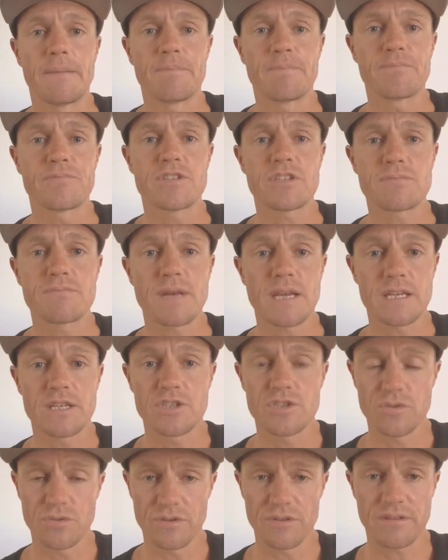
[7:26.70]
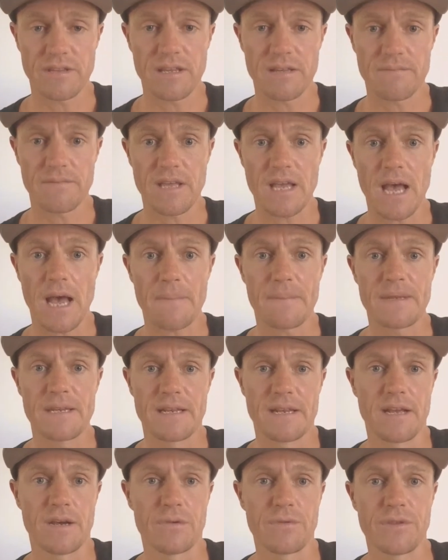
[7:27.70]
just making sure that they're happy
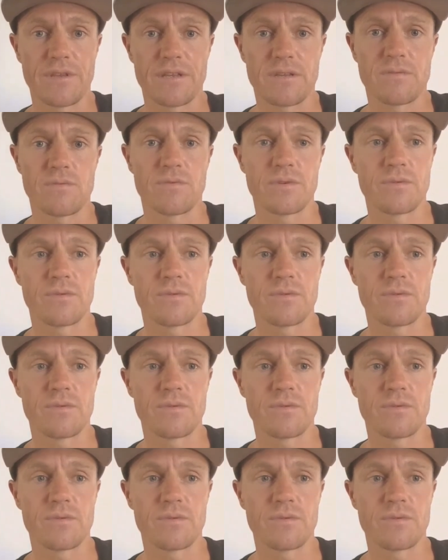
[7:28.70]
and healthy.